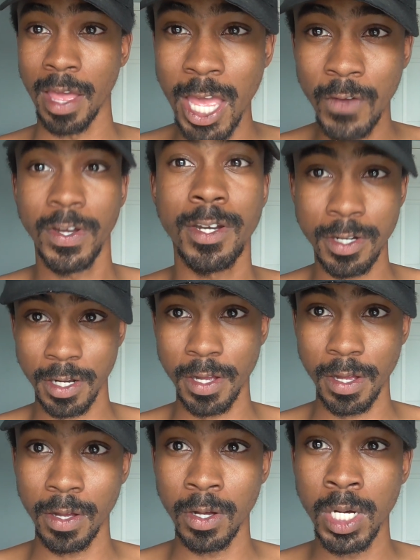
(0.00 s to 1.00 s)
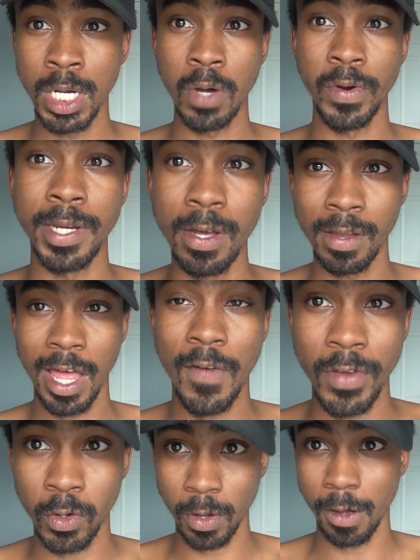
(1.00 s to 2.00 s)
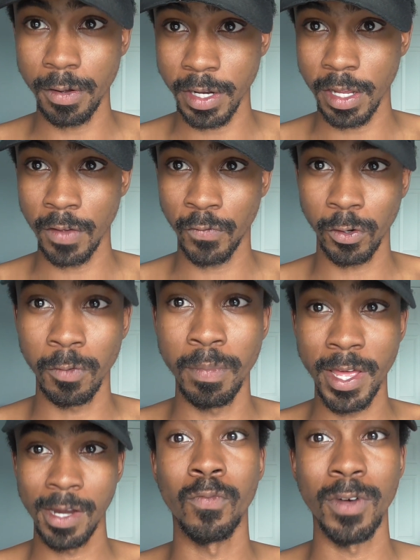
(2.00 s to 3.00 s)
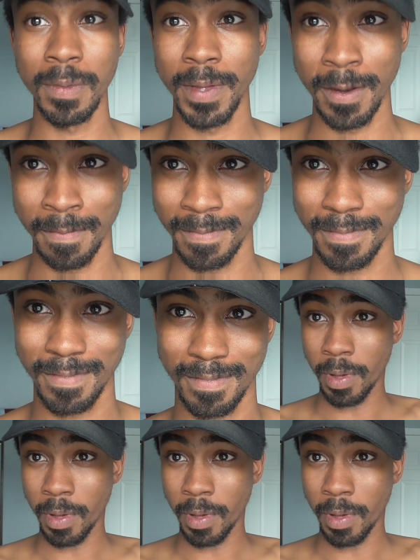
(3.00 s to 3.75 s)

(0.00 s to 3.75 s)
even though we don't have equality for men and women.